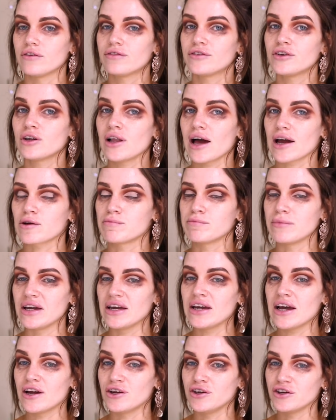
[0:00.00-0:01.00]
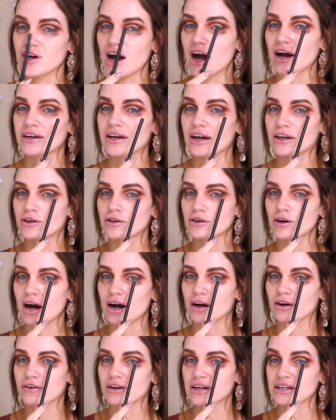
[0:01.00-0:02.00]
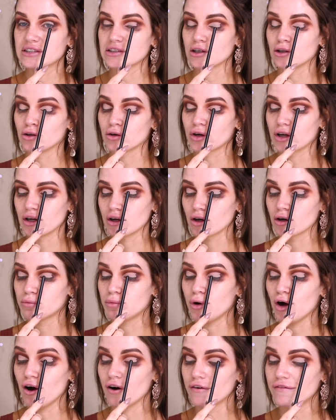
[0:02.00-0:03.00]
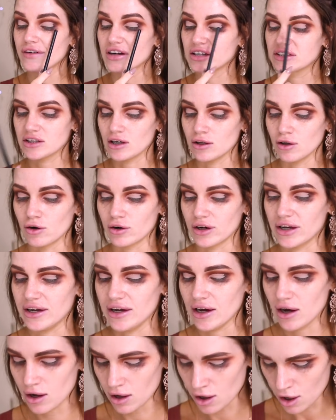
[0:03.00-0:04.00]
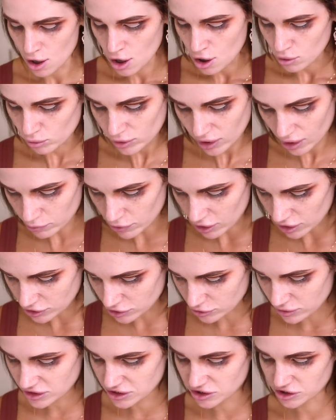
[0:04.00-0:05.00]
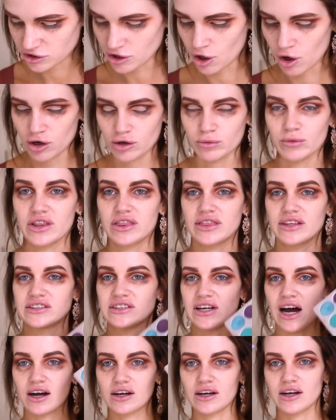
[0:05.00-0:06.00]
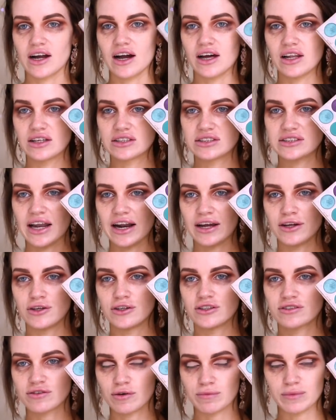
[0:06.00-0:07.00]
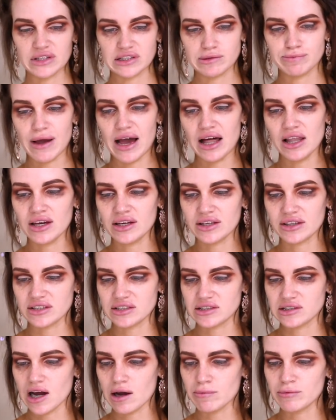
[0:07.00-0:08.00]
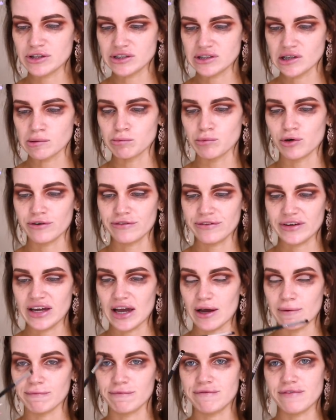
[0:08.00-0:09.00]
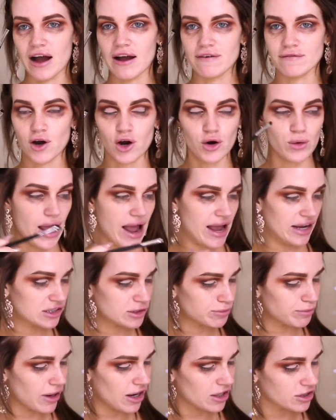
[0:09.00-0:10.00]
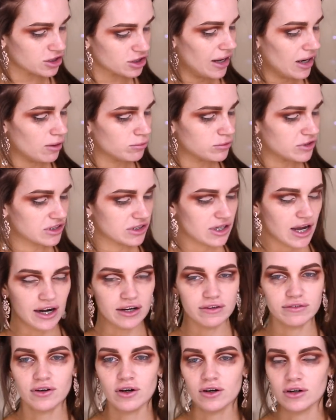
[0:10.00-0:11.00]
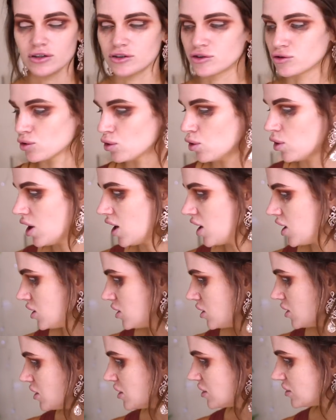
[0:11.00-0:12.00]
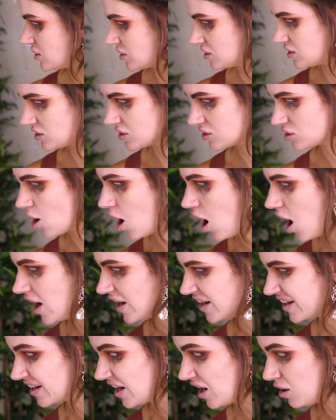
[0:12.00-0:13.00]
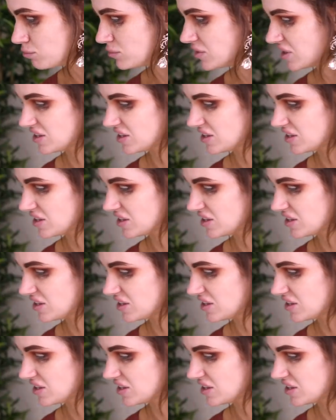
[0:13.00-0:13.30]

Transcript: If you're like me and you can't get your cut crease looking perfect along here, what I'm going to do is just go on with the darker colors that I use from this palette, this time using a Morphe M508 brush, and I'm just kind of going to draw just to tidy it up